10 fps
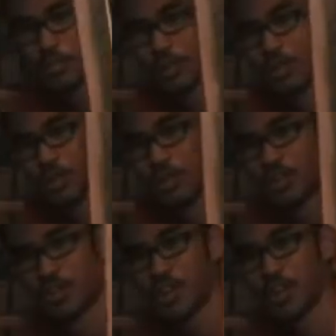
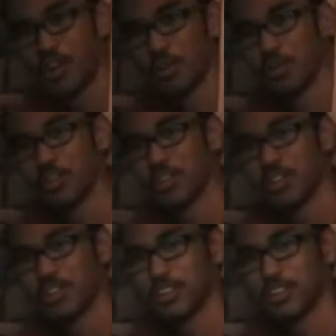Pearl Harbor.